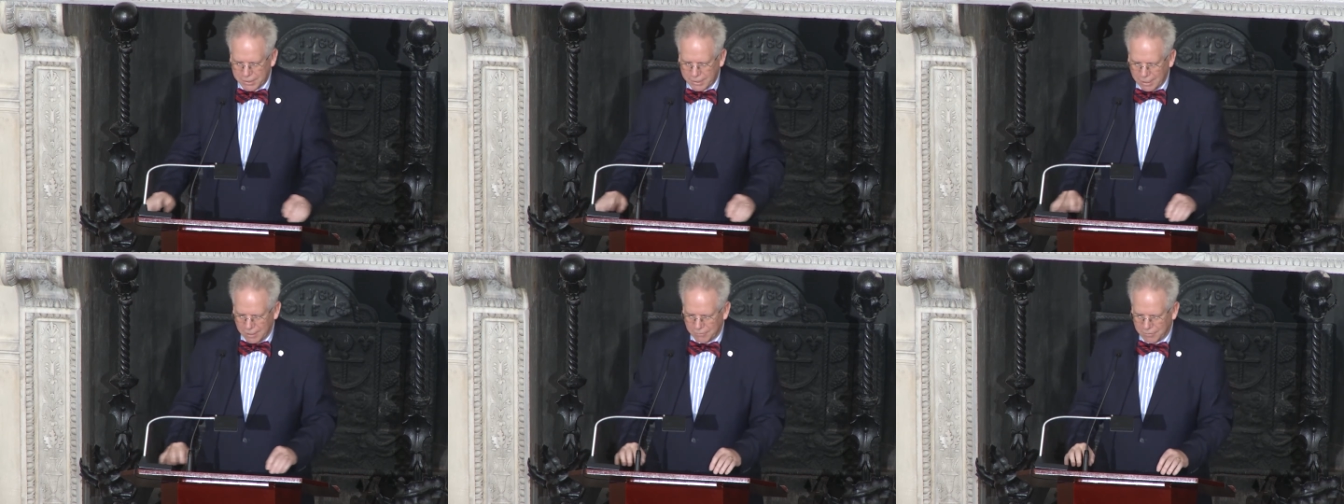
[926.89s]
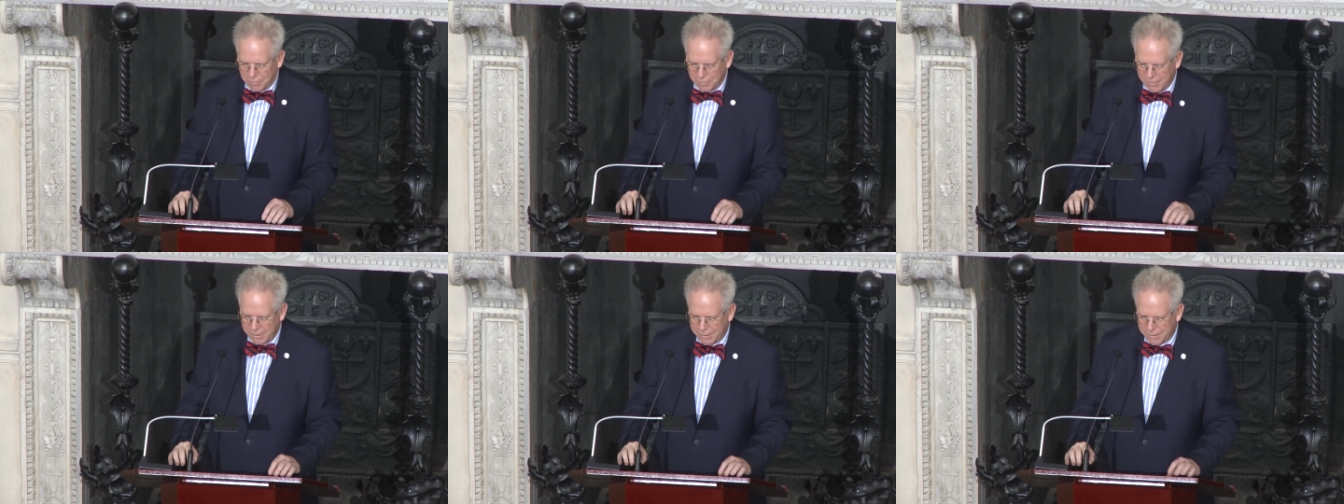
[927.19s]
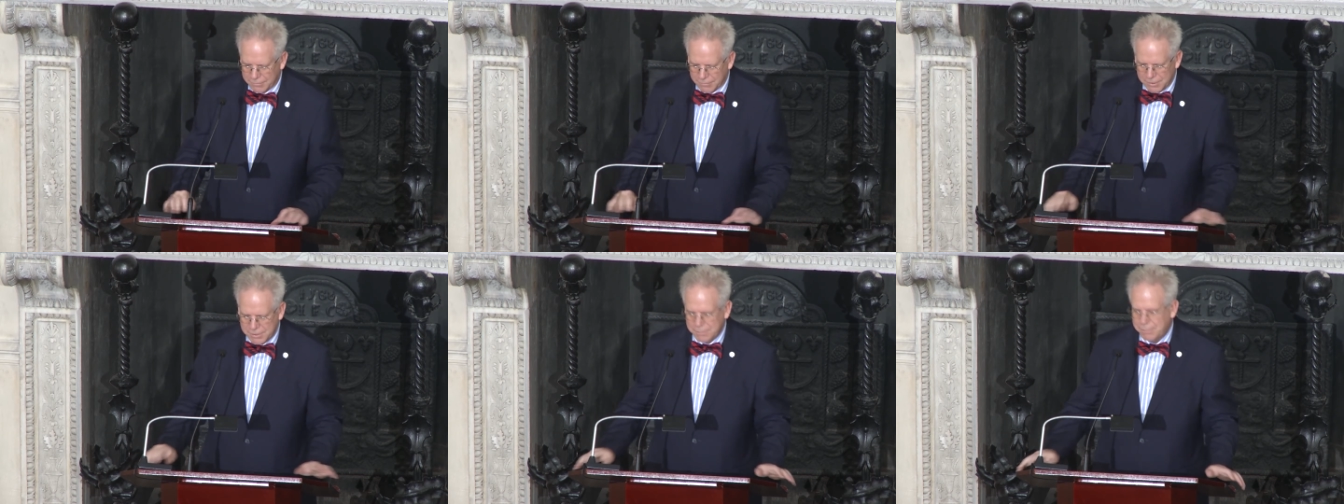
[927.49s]
government
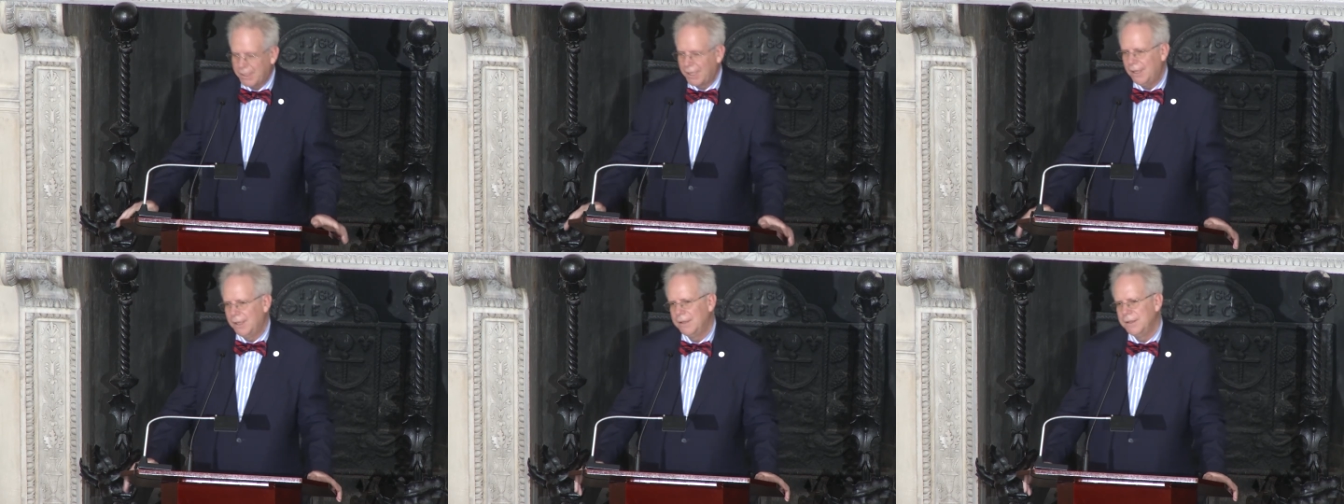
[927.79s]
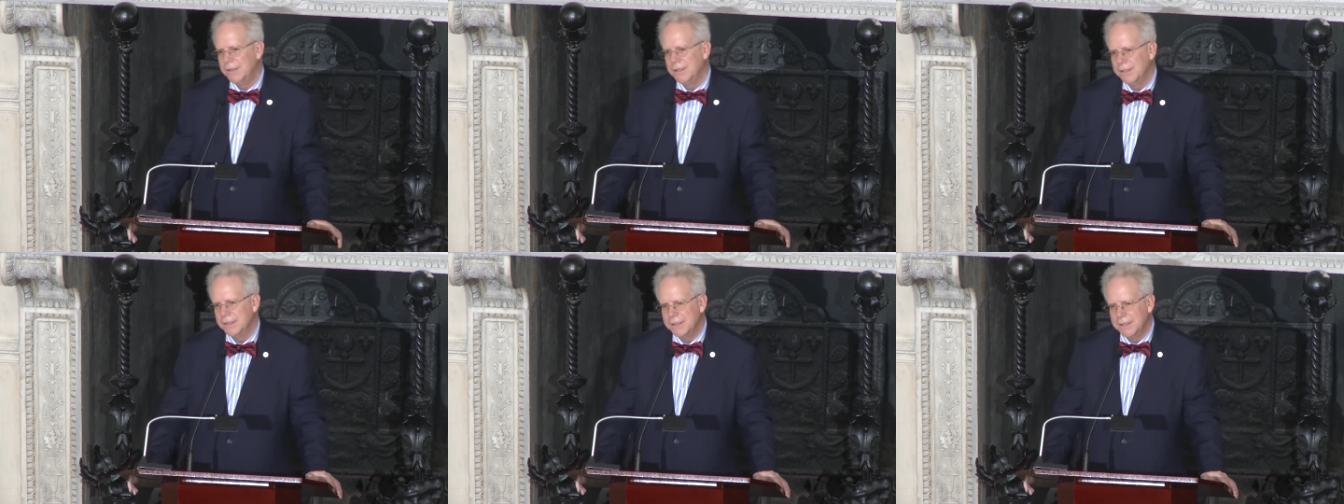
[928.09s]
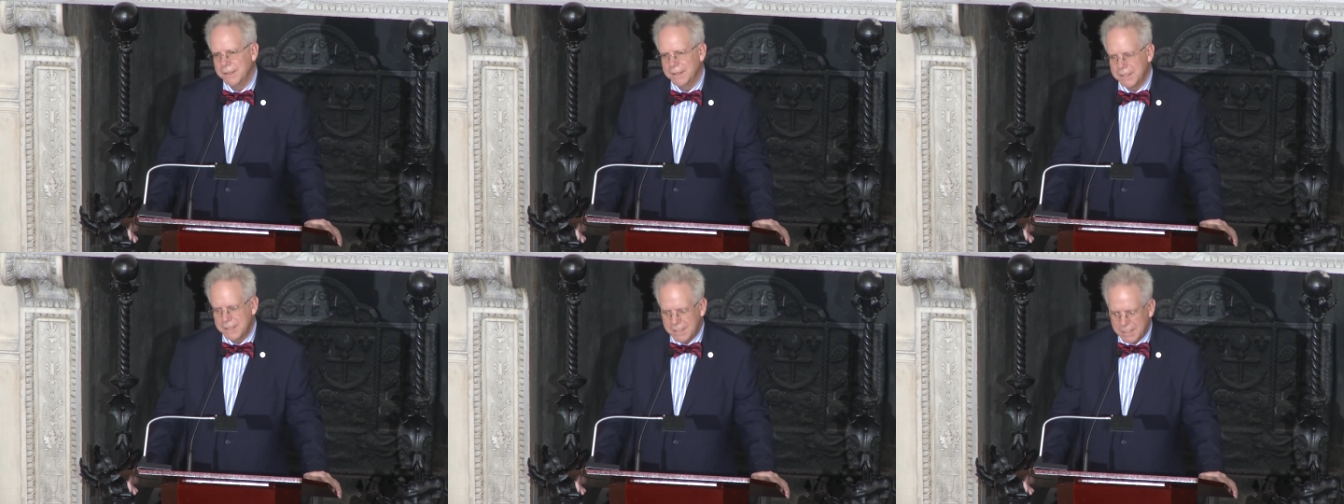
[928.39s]
responded
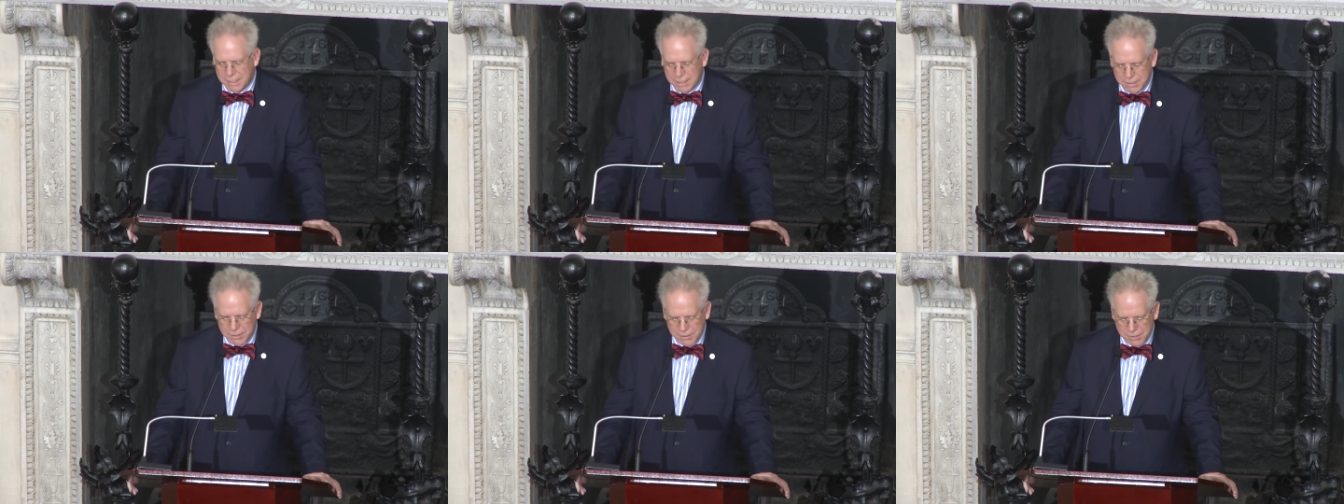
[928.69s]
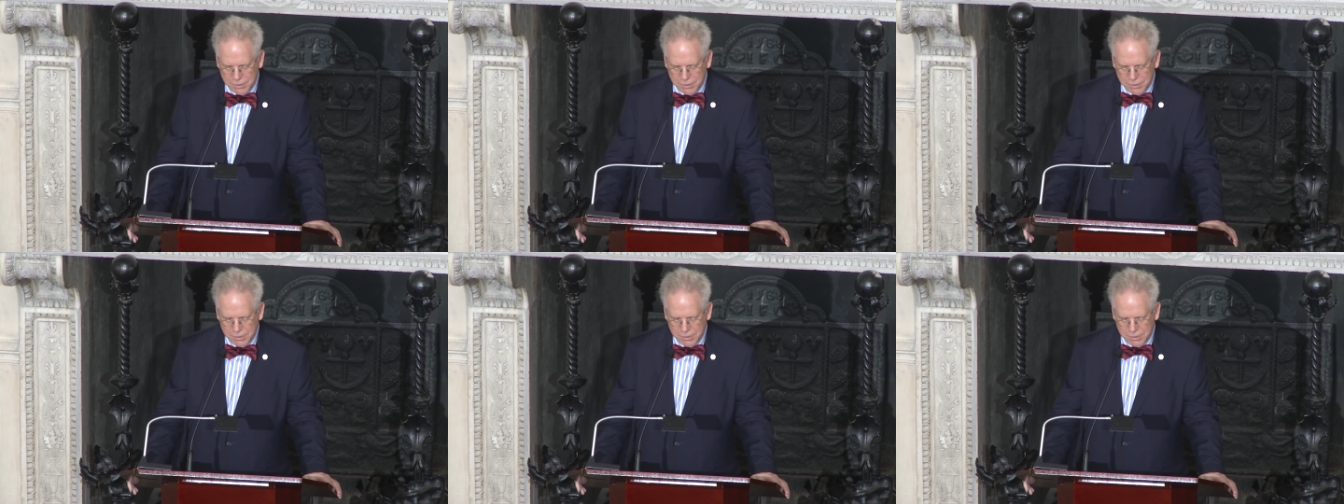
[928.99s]
to the Tea's